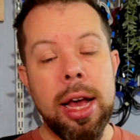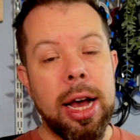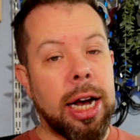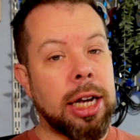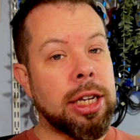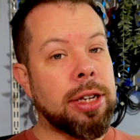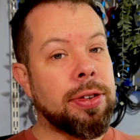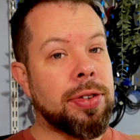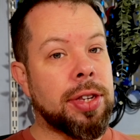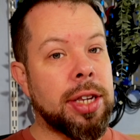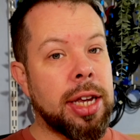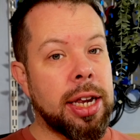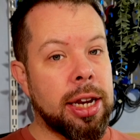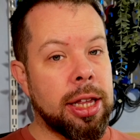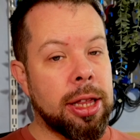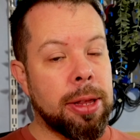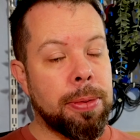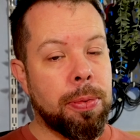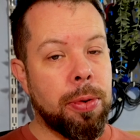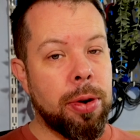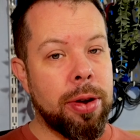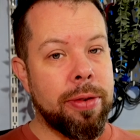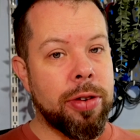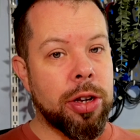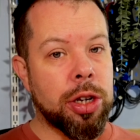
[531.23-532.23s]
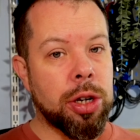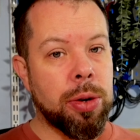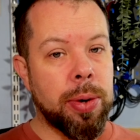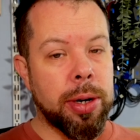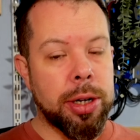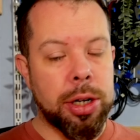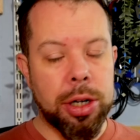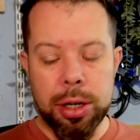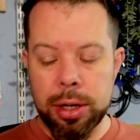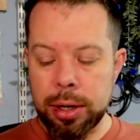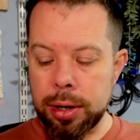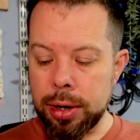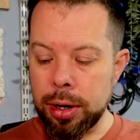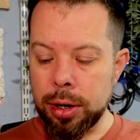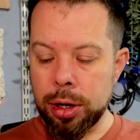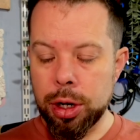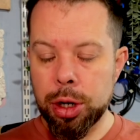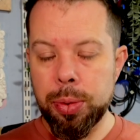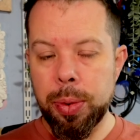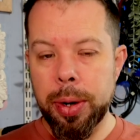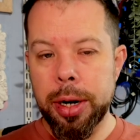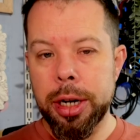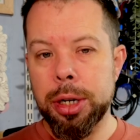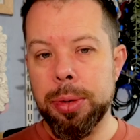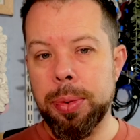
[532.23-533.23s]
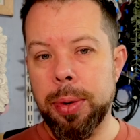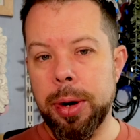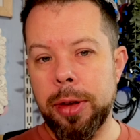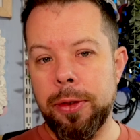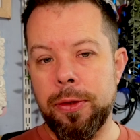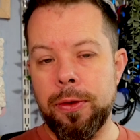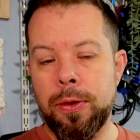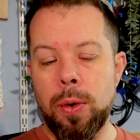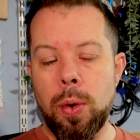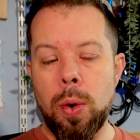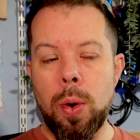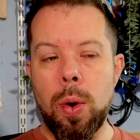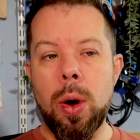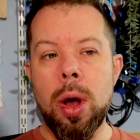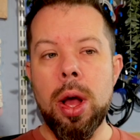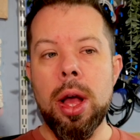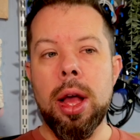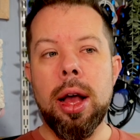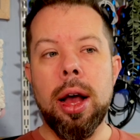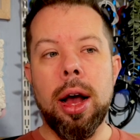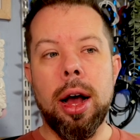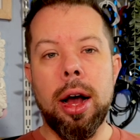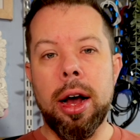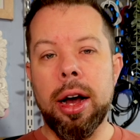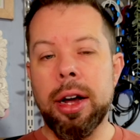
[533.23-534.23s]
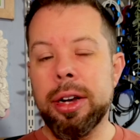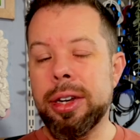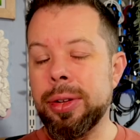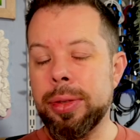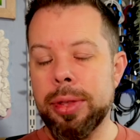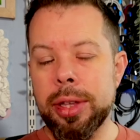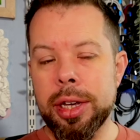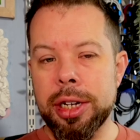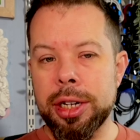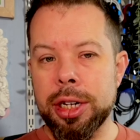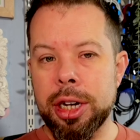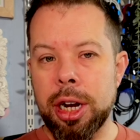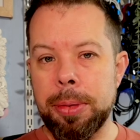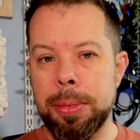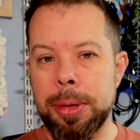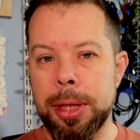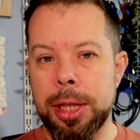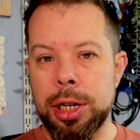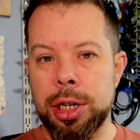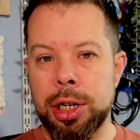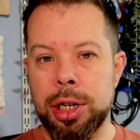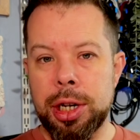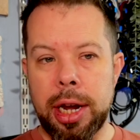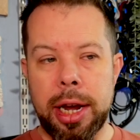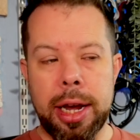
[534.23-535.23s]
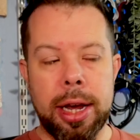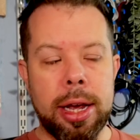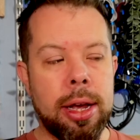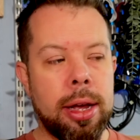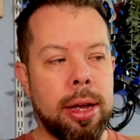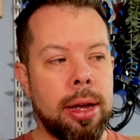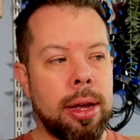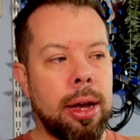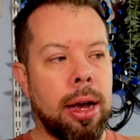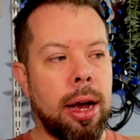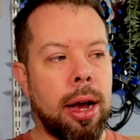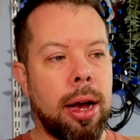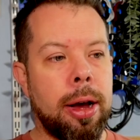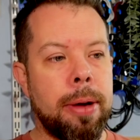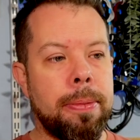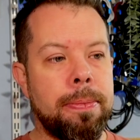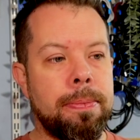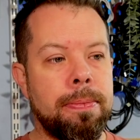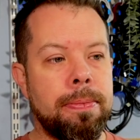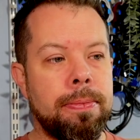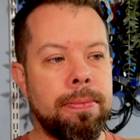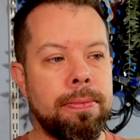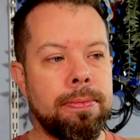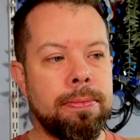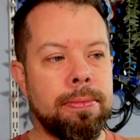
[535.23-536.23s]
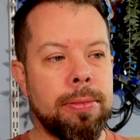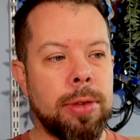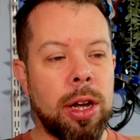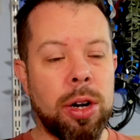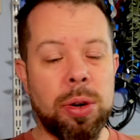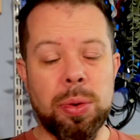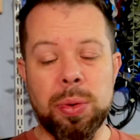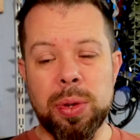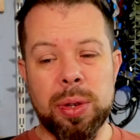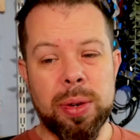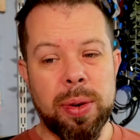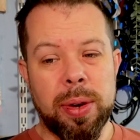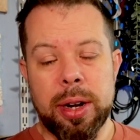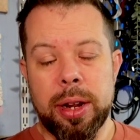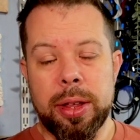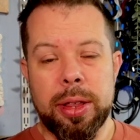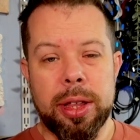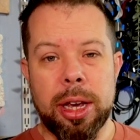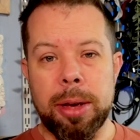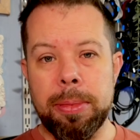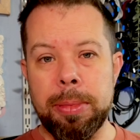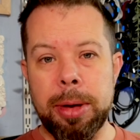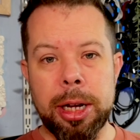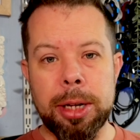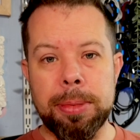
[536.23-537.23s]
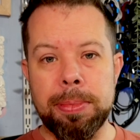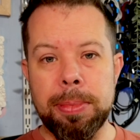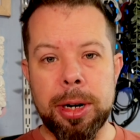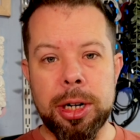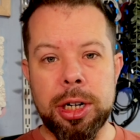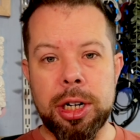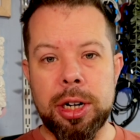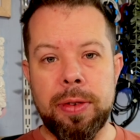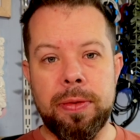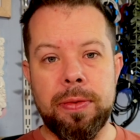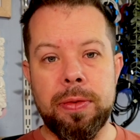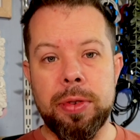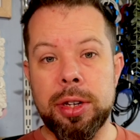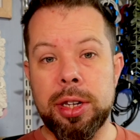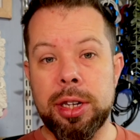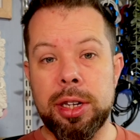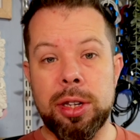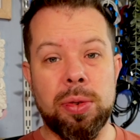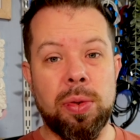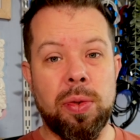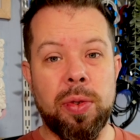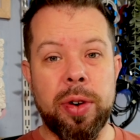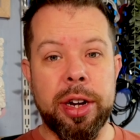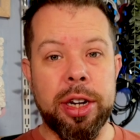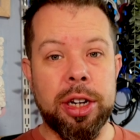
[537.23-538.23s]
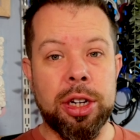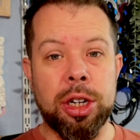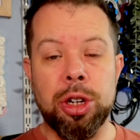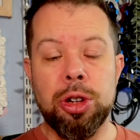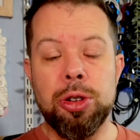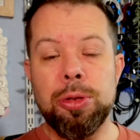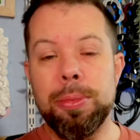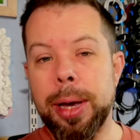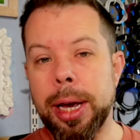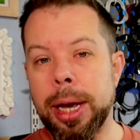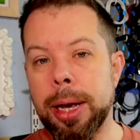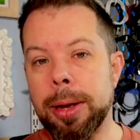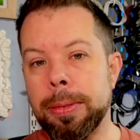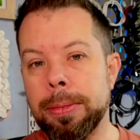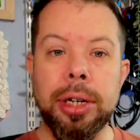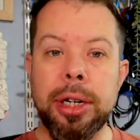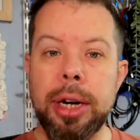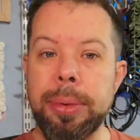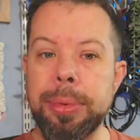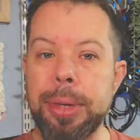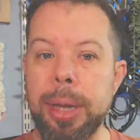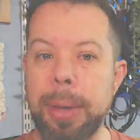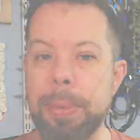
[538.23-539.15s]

As I've said in the previous question, 2024, uh, I don't think it's going to be this year. Um, and also, I don't think it makes much difference. It's already too big. James